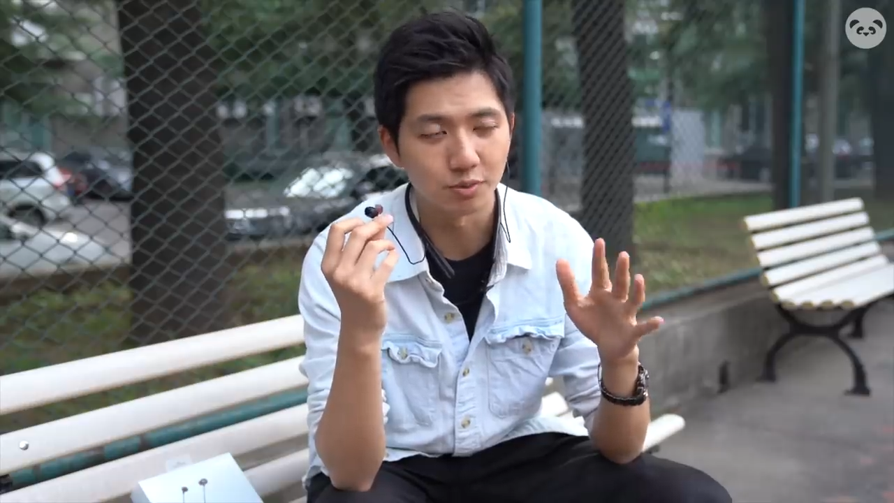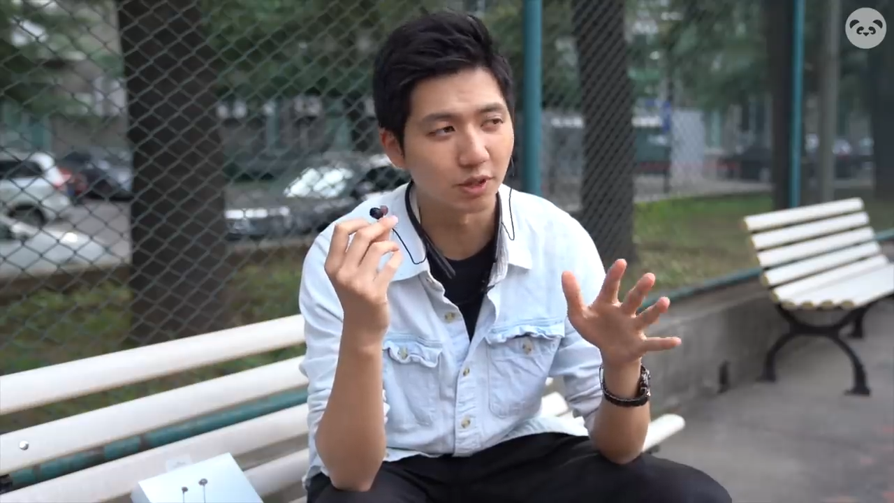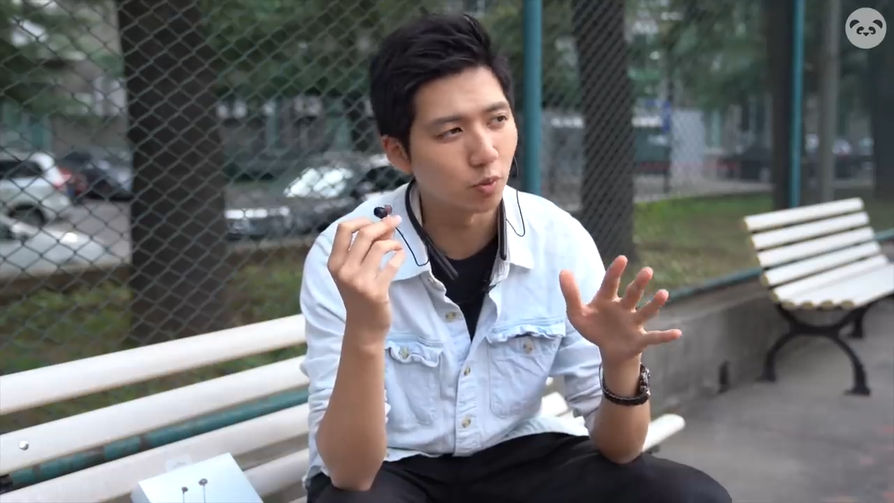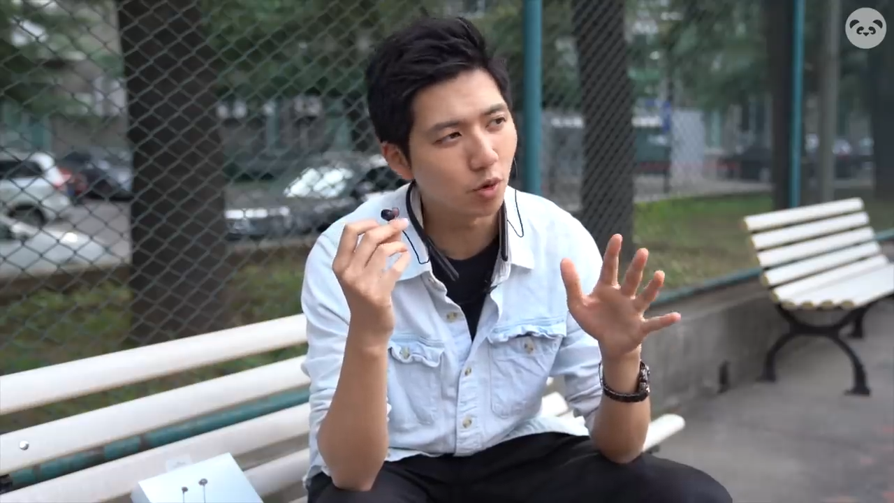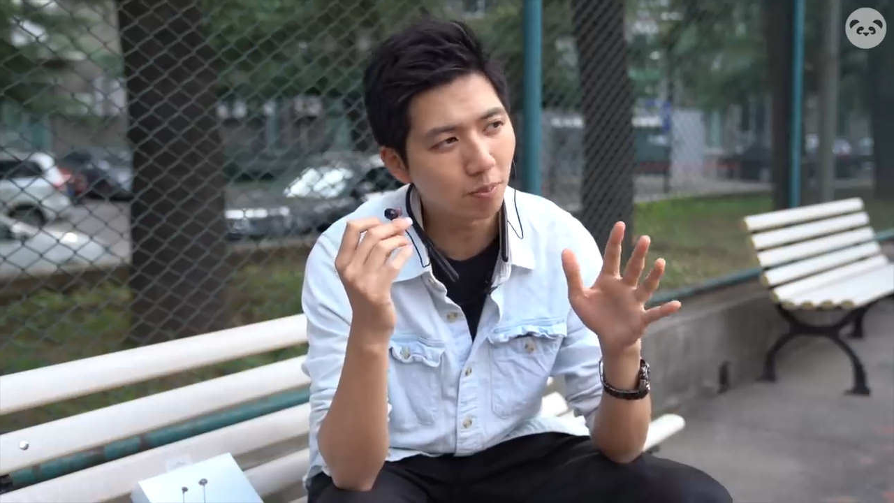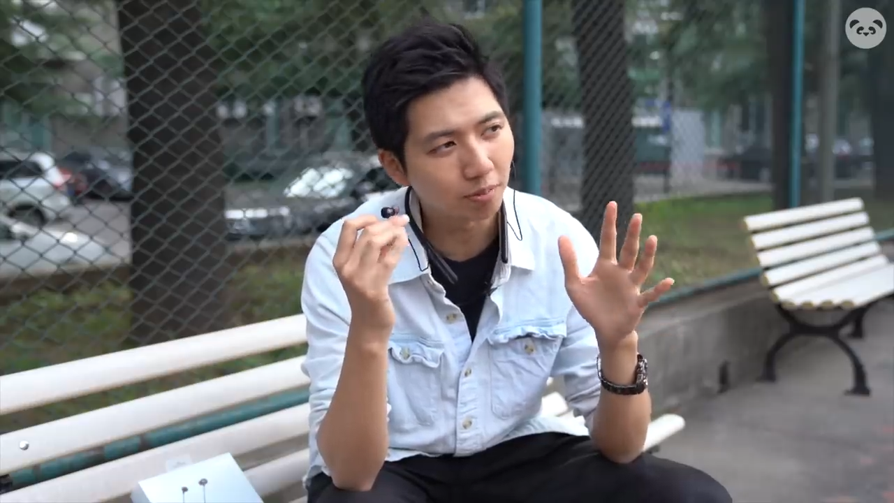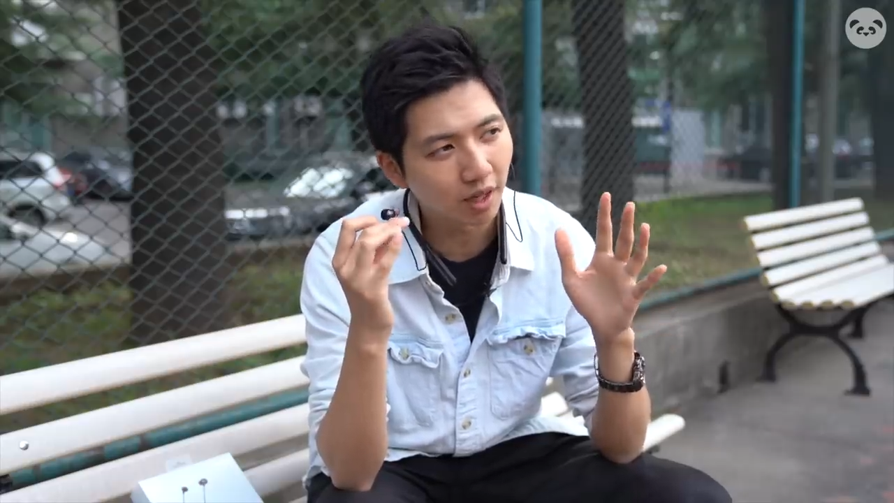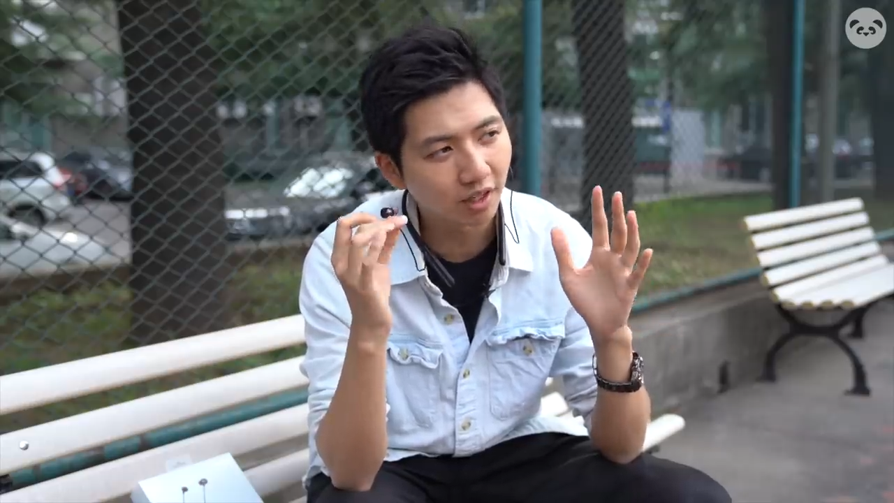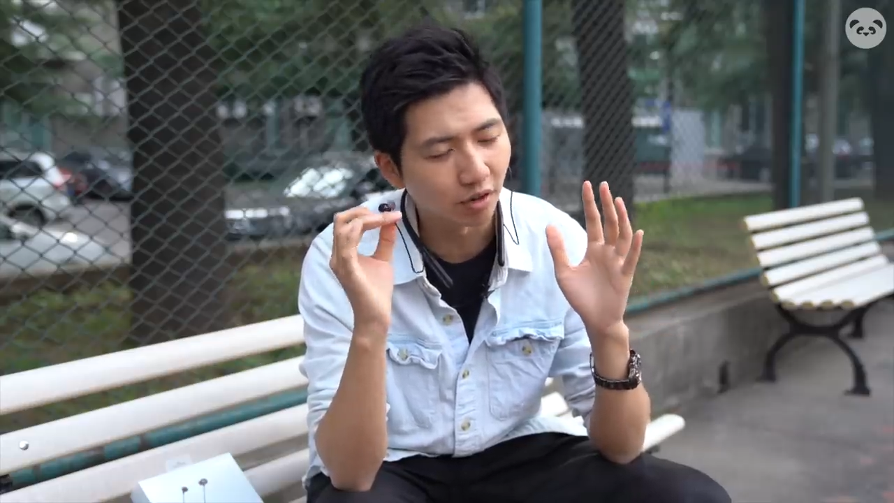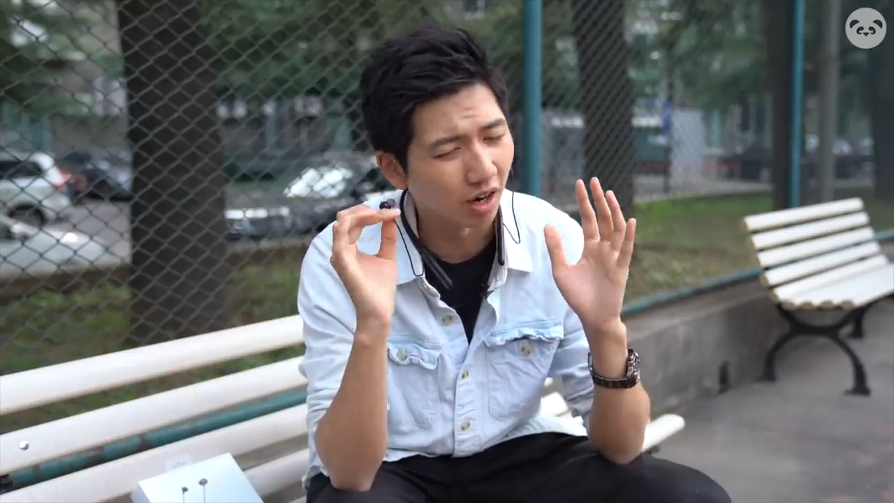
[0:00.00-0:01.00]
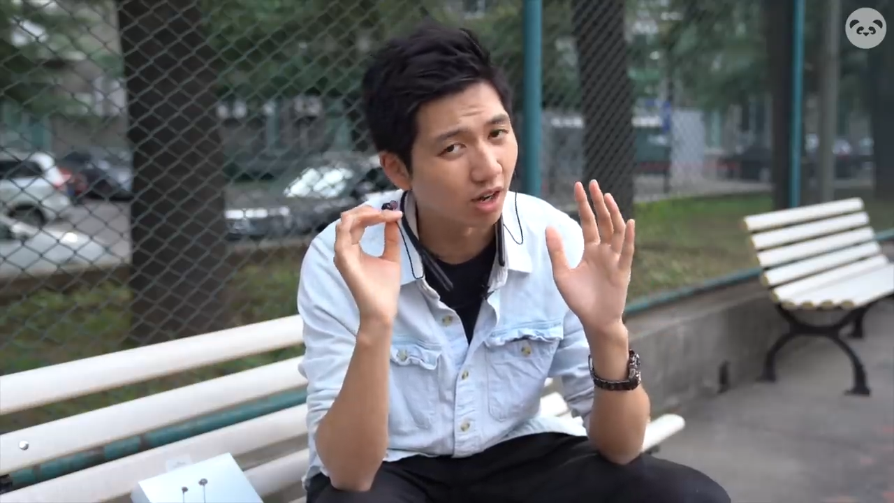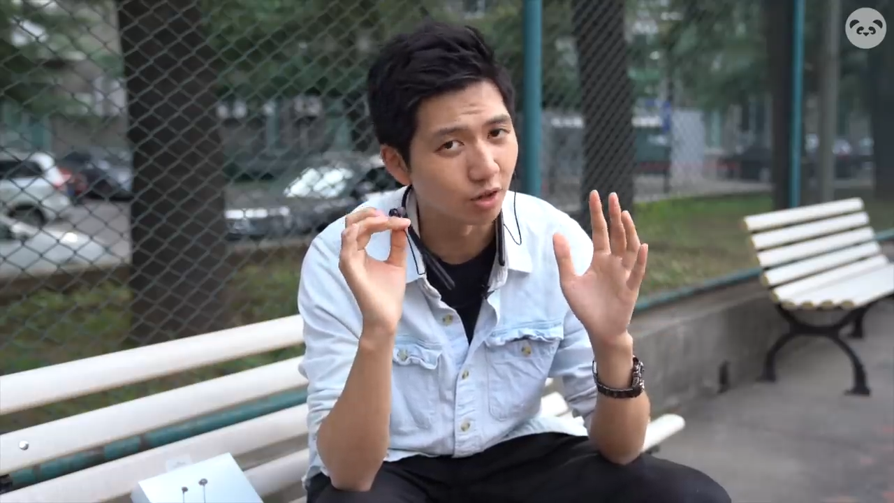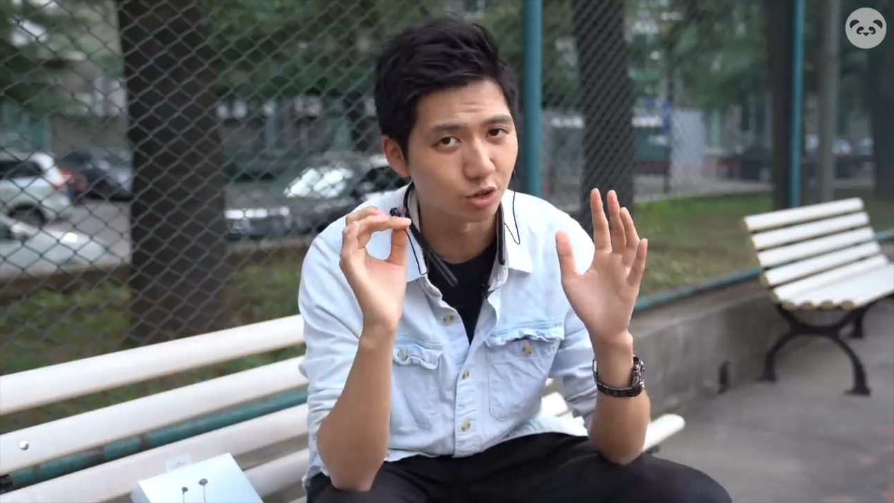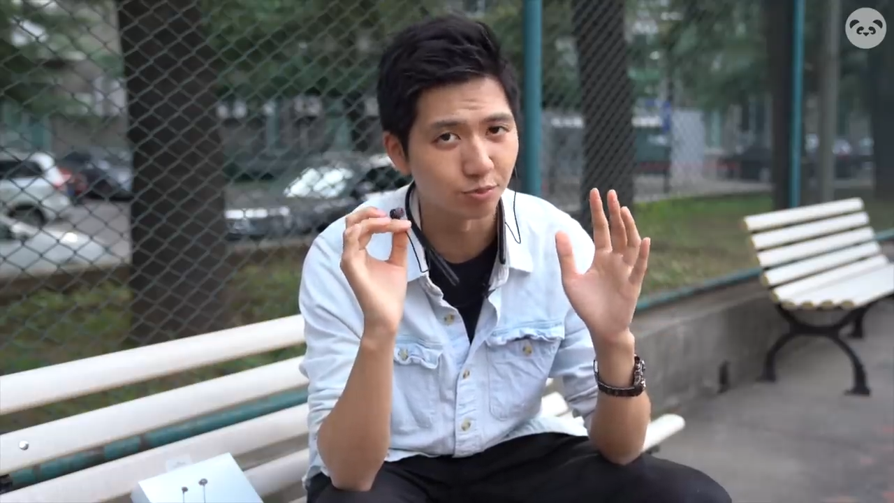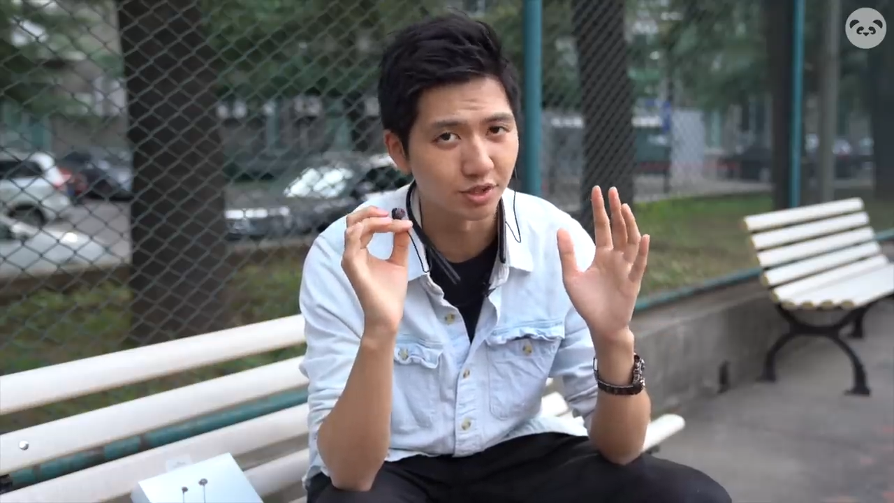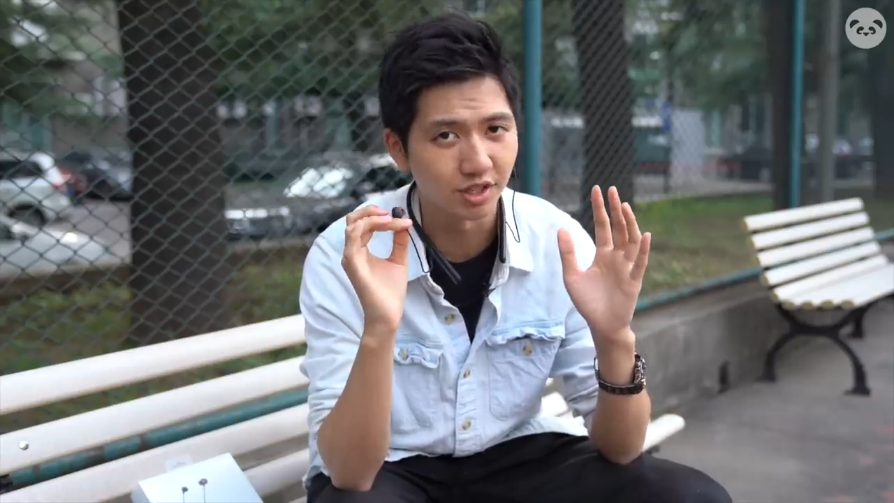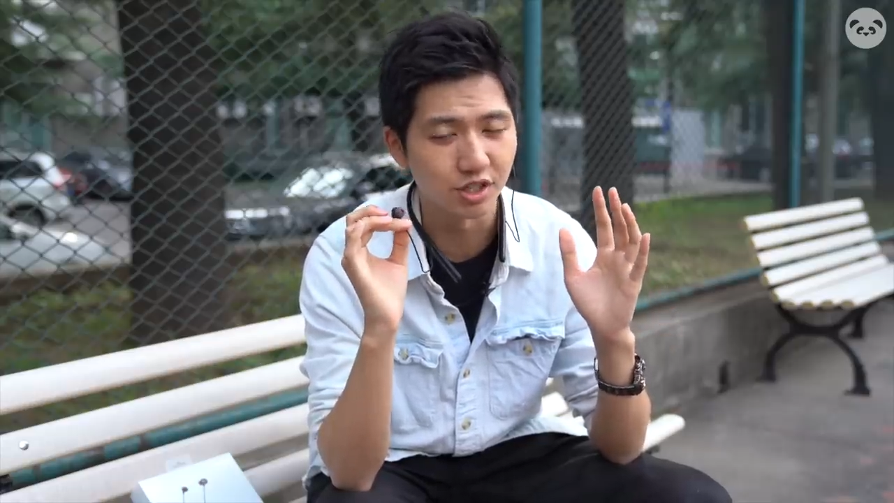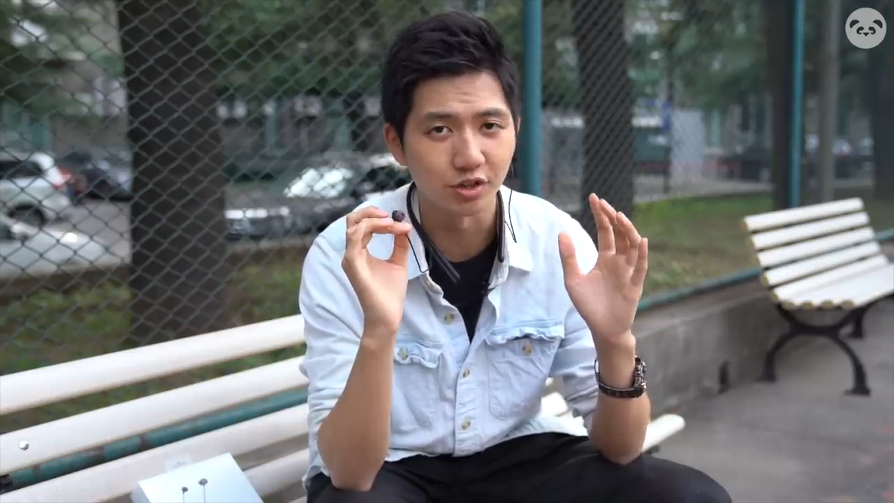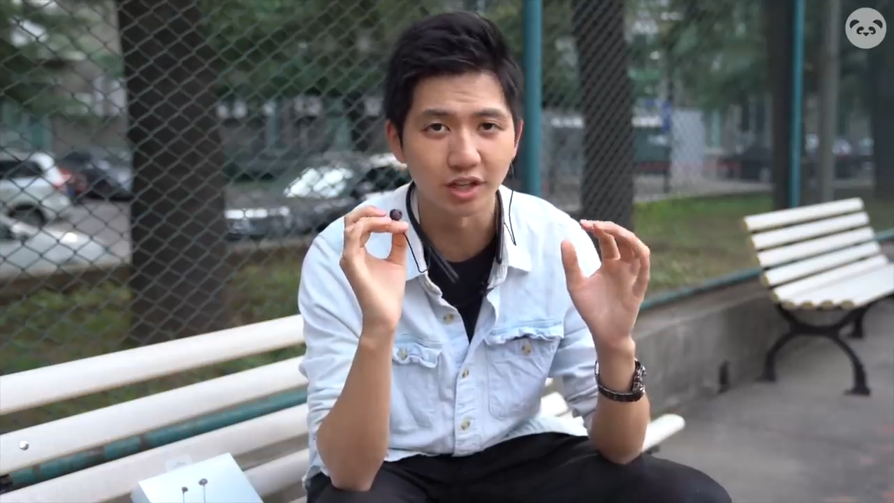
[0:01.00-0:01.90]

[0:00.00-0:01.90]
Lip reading: but it won't block out 100%.